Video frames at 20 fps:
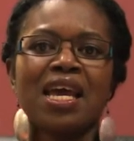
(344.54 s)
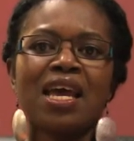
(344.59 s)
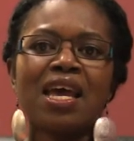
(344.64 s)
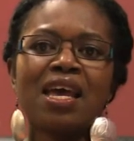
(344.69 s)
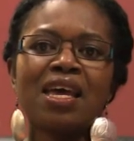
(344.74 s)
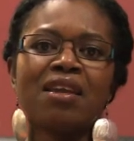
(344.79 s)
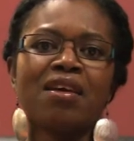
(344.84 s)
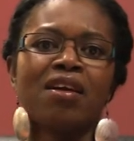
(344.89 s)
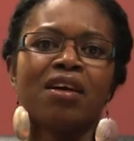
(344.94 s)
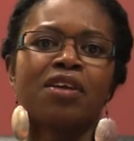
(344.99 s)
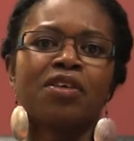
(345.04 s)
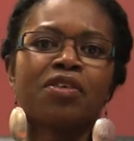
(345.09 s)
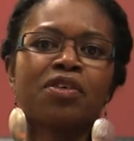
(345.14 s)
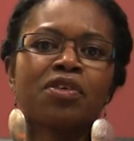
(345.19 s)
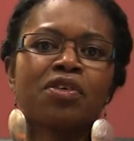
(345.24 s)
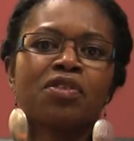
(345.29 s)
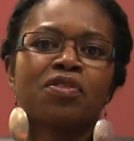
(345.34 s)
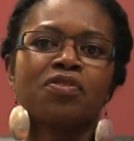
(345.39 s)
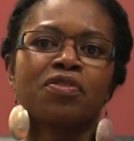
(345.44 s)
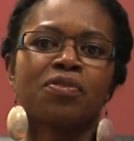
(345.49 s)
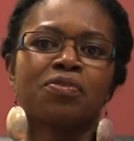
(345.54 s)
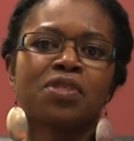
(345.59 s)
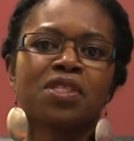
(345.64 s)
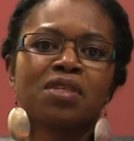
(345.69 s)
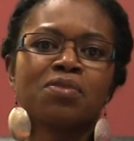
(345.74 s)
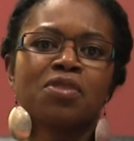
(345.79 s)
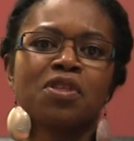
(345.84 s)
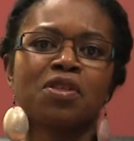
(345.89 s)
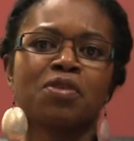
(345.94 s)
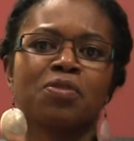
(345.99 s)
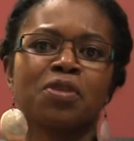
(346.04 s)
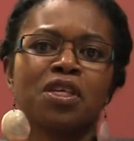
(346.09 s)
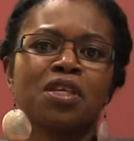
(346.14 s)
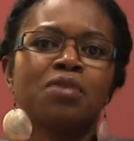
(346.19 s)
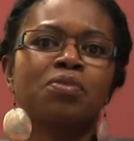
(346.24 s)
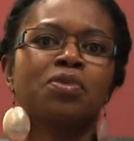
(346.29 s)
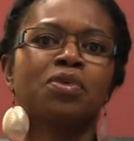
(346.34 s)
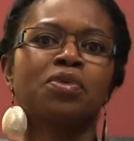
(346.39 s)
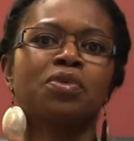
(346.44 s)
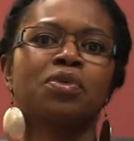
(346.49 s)
And I heard from some of the
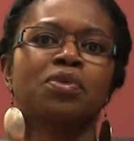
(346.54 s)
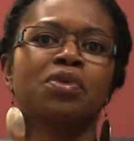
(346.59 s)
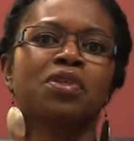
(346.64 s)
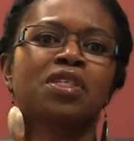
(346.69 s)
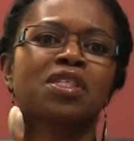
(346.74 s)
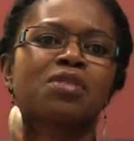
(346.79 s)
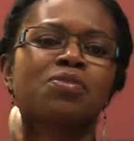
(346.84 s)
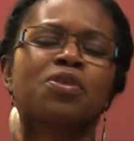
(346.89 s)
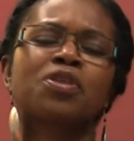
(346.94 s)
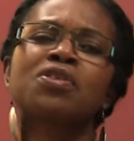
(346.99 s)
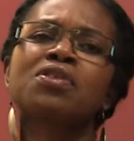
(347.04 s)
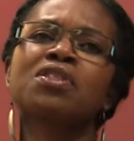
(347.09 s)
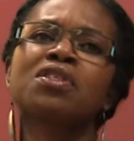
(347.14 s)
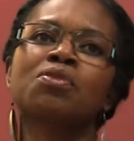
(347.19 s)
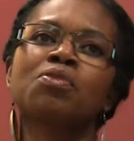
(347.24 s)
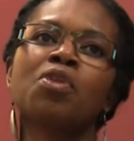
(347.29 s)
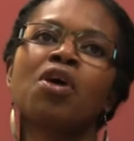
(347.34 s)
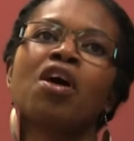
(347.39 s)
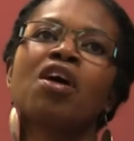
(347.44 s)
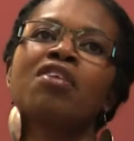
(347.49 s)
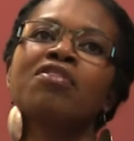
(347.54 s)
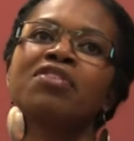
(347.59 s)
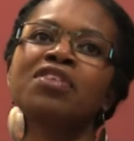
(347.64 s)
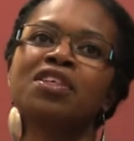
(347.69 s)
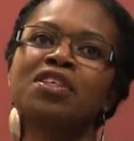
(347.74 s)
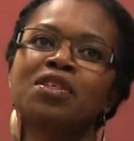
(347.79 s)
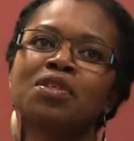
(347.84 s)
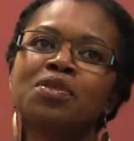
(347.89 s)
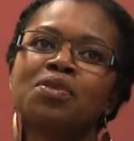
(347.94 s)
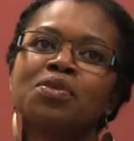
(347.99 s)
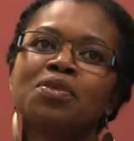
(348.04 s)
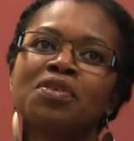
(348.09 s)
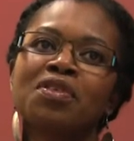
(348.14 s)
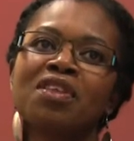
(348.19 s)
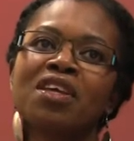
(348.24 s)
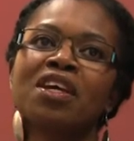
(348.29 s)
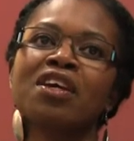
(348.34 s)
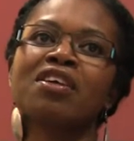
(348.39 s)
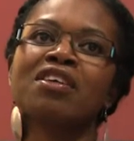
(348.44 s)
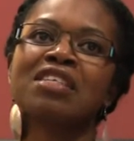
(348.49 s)
people who were experiencing poverty who were
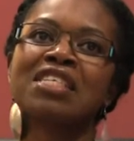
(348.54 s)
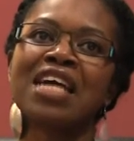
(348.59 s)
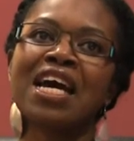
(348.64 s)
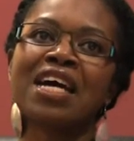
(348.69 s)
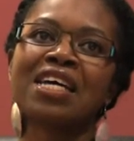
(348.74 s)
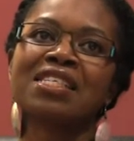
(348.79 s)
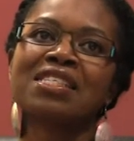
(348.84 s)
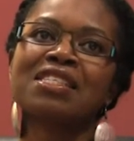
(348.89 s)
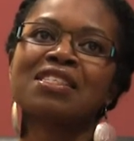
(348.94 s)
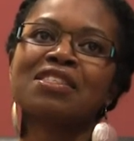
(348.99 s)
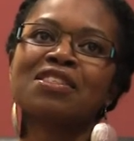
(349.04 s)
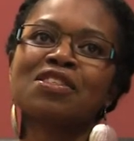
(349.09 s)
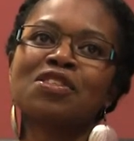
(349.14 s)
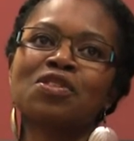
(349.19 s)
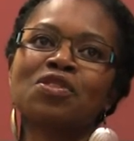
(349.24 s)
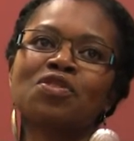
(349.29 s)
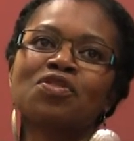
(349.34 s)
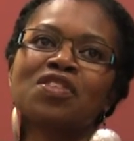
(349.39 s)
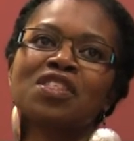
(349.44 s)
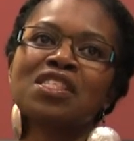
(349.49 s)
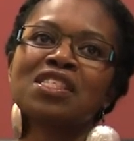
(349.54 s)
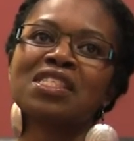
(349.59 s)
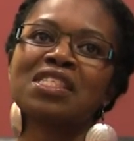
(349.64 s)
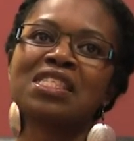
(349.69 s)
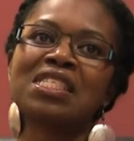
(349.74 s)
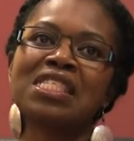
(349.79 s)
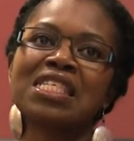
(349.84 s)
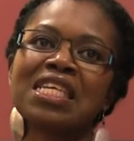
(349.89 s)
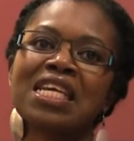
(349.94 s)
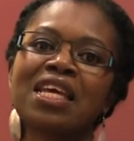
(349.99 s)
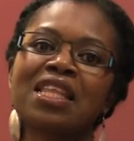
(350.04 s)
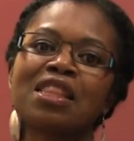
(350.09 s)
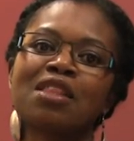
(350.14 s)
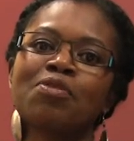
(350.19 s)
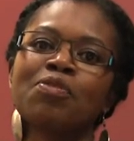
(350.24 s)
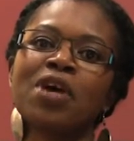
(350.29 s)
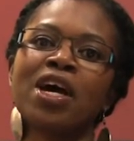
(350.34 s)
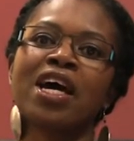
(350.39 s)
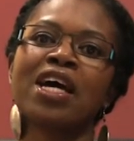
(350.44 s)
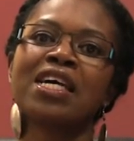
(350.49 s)
there to access the services and to get the
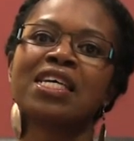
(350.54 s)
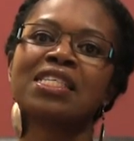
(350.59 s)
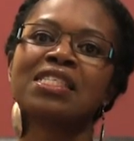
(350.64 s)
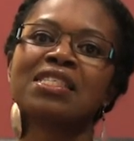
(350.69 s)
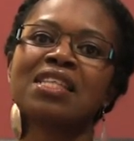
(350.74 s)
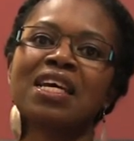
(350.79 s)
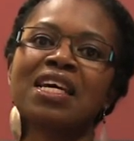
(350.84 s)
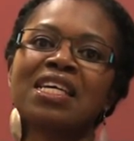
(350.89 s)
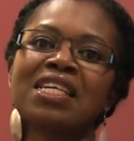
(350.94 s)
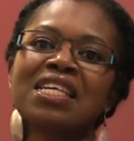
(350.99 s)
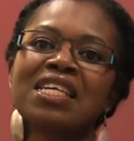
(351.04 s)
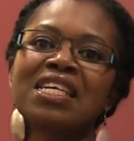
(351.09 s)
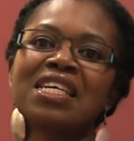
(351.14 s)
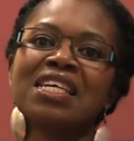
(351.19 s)
bags that